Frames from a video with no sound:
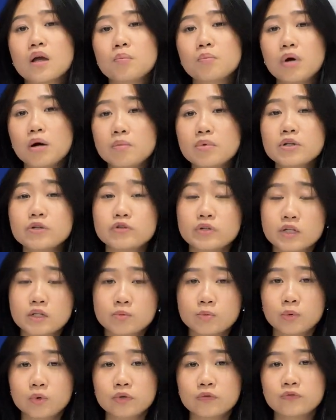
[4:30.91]
public
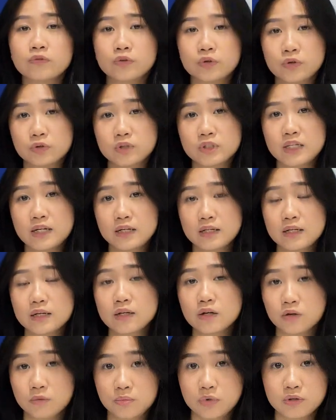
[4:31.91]
transport for your daily
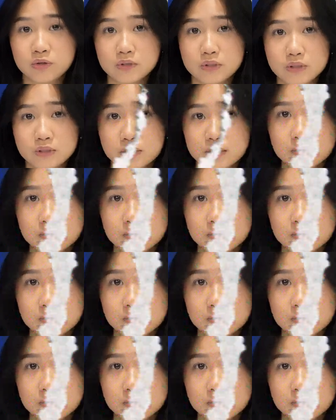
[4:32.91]
commute.